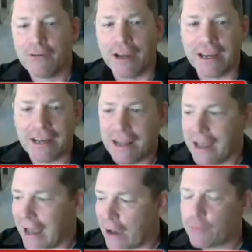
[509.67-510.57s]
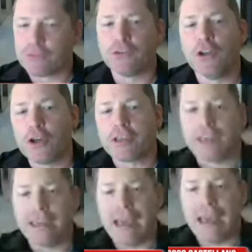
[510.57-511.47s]
right, I was
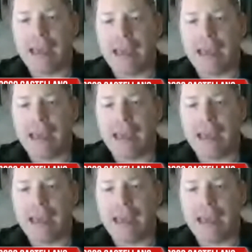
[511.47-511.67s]
looking